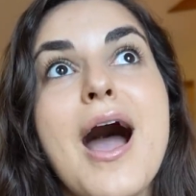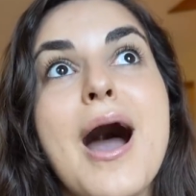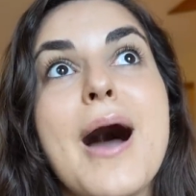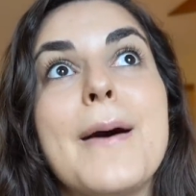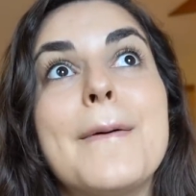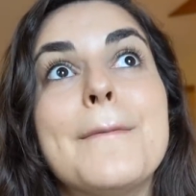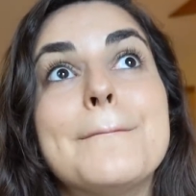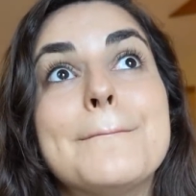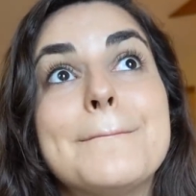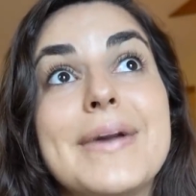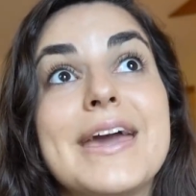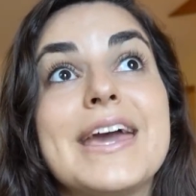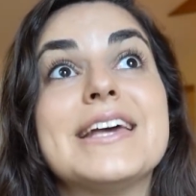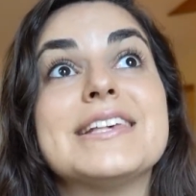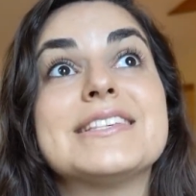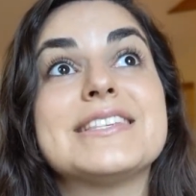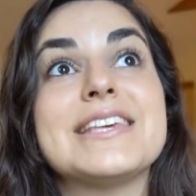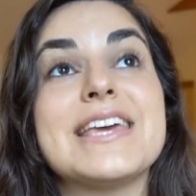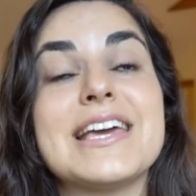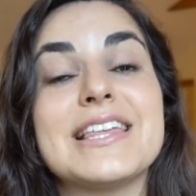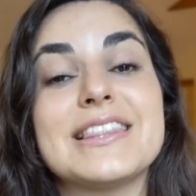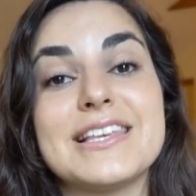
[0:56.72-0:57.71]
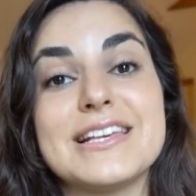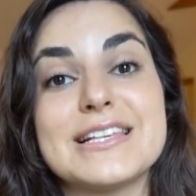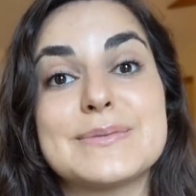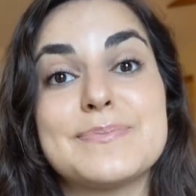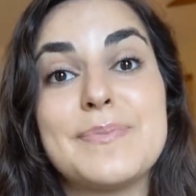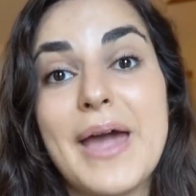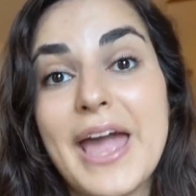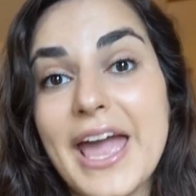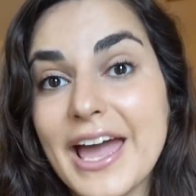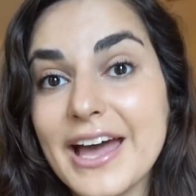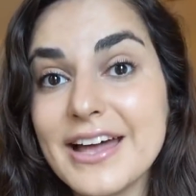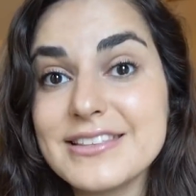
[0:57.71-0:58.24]
amazing. These
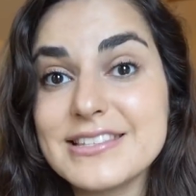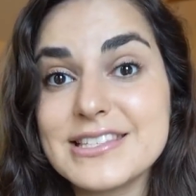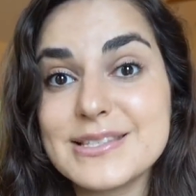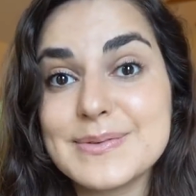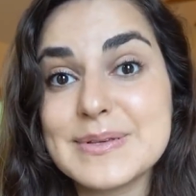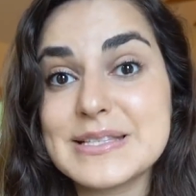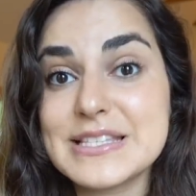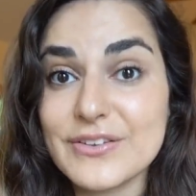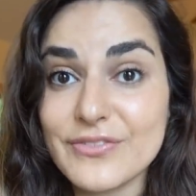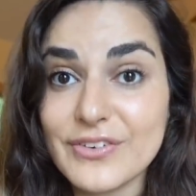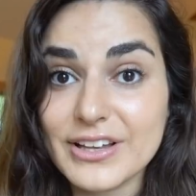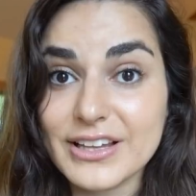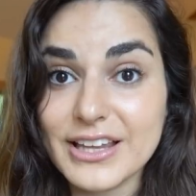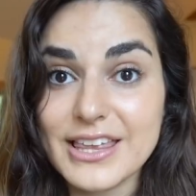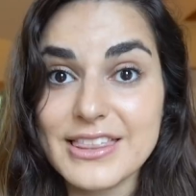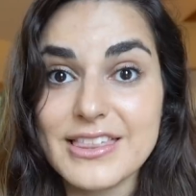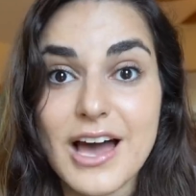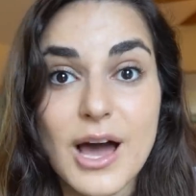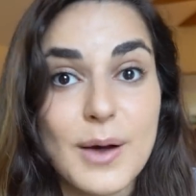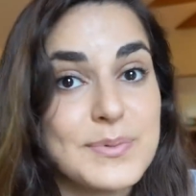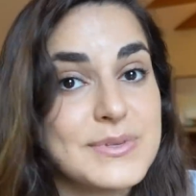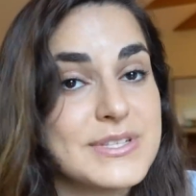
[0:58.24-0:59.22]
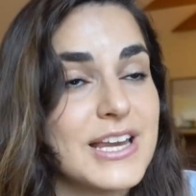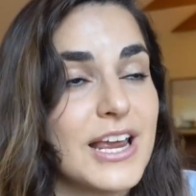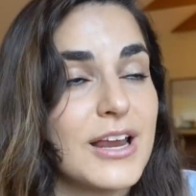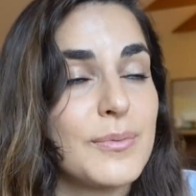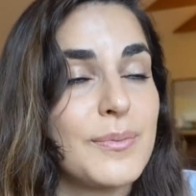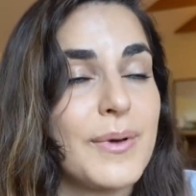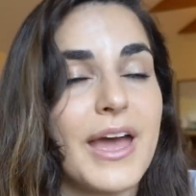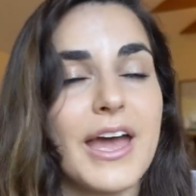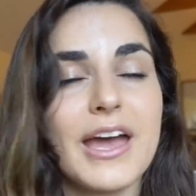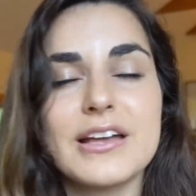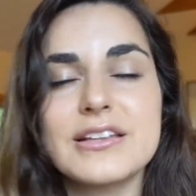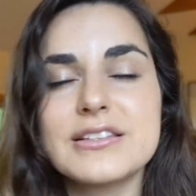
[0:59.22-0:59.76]
pants, specifically the upstate
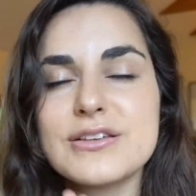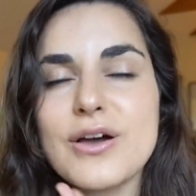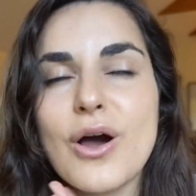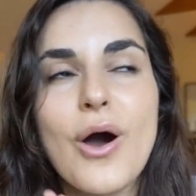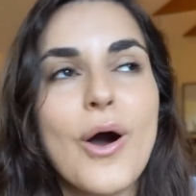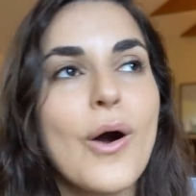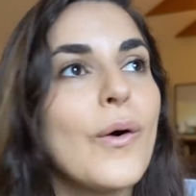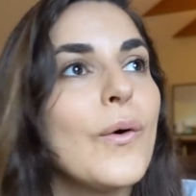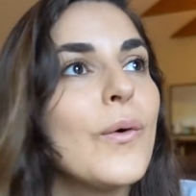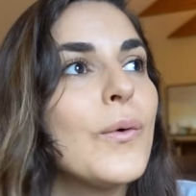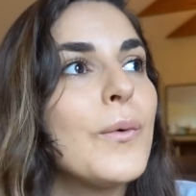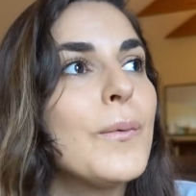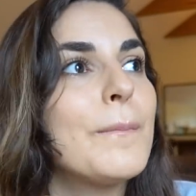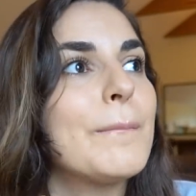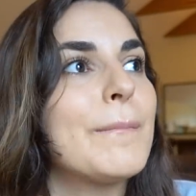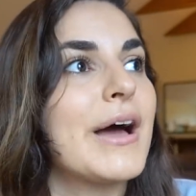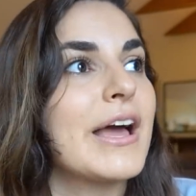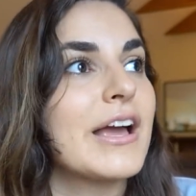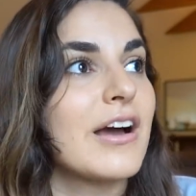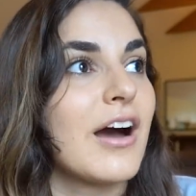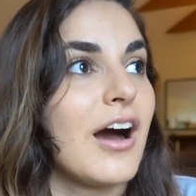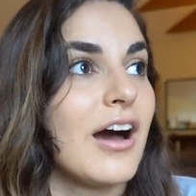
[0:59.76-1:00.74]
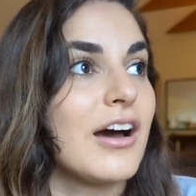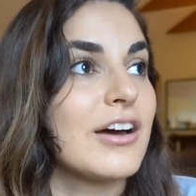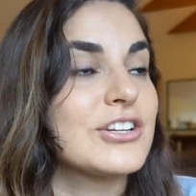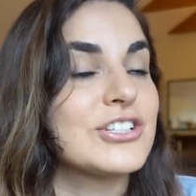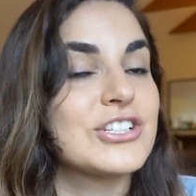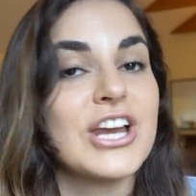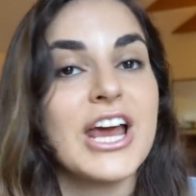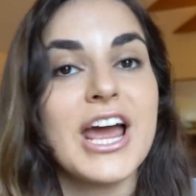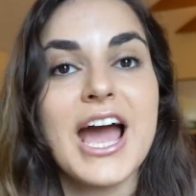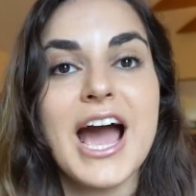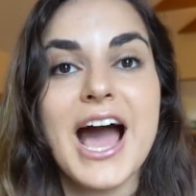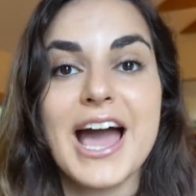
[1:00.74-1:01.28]
pants, oh my
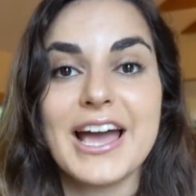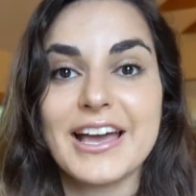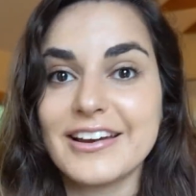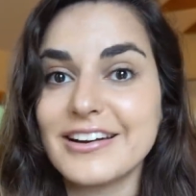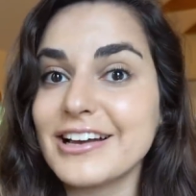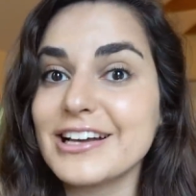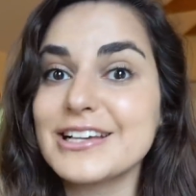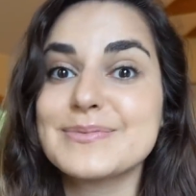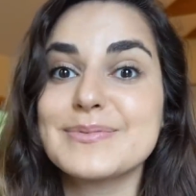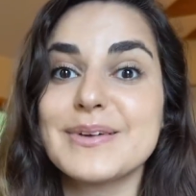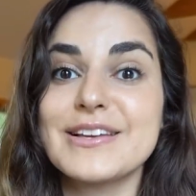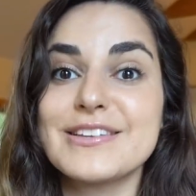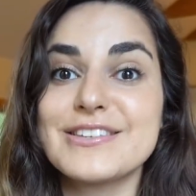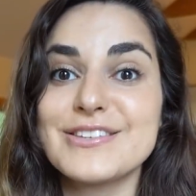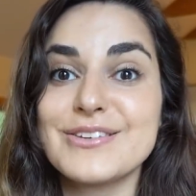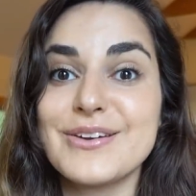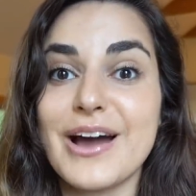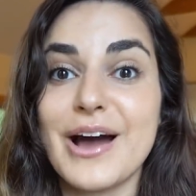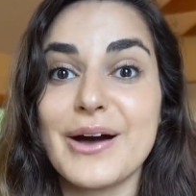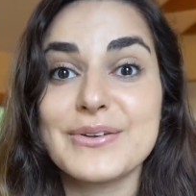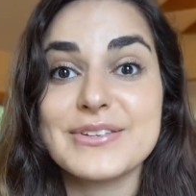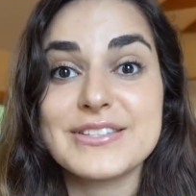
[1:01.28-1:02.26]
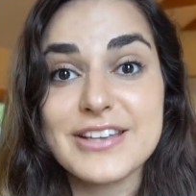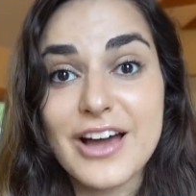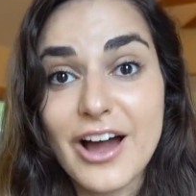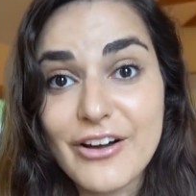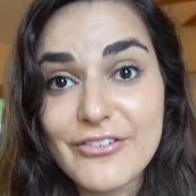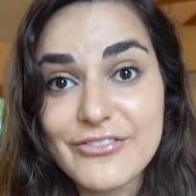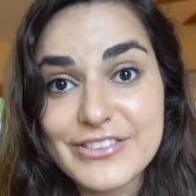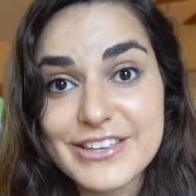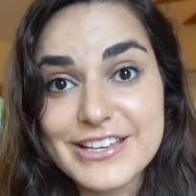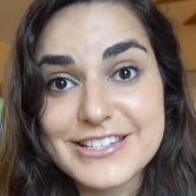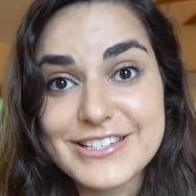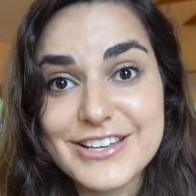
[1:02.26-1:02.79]
gosh, I cannot explain to you how
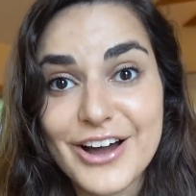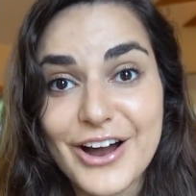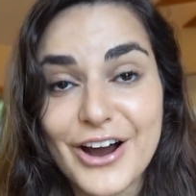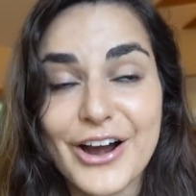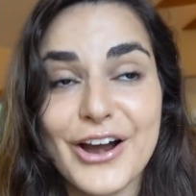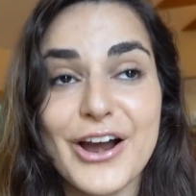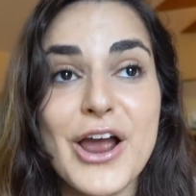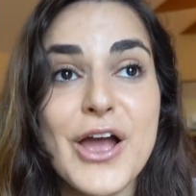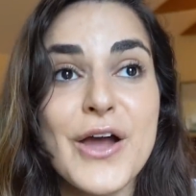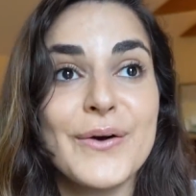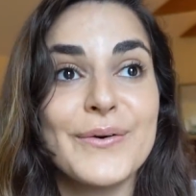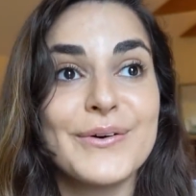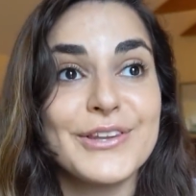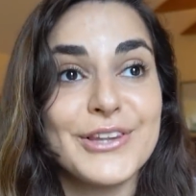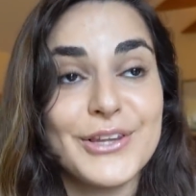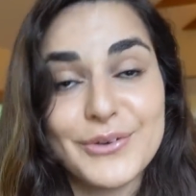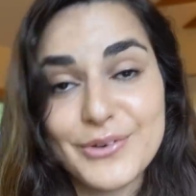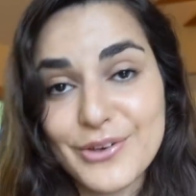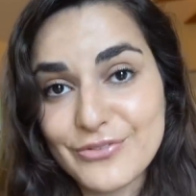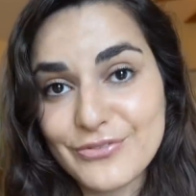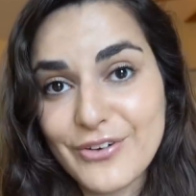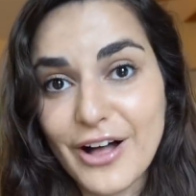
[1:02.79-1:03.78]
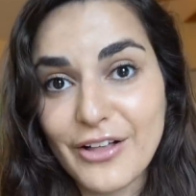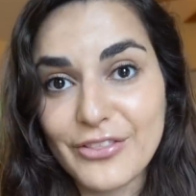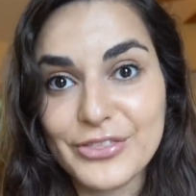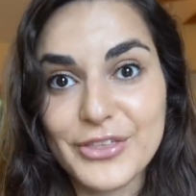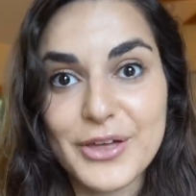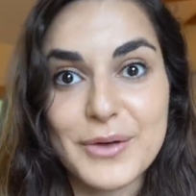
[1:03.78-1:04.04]
soft these are. When Louis felt